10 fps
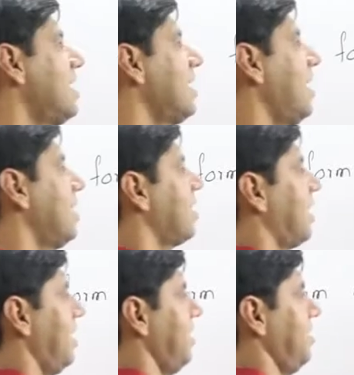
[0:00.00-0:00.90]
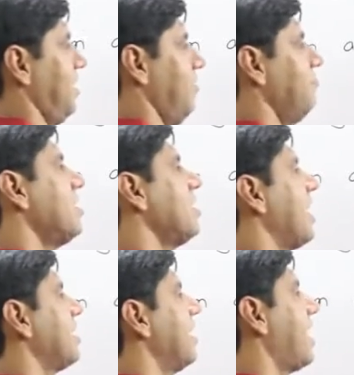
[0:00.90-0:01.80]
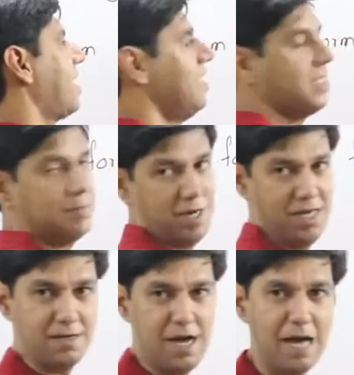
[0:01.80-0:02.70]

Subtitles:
take another condition which is exactly similar.